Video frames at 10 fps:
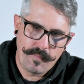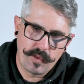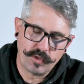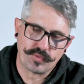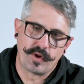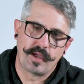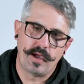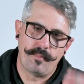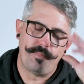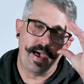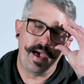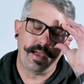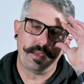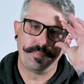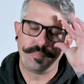was when I got
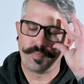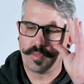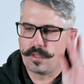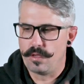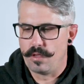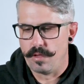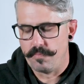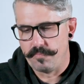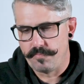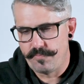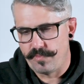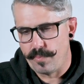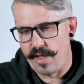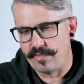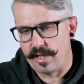back
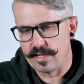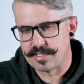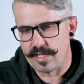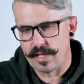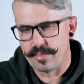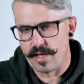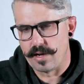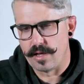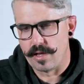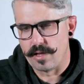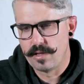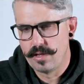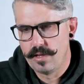from Afghanistan that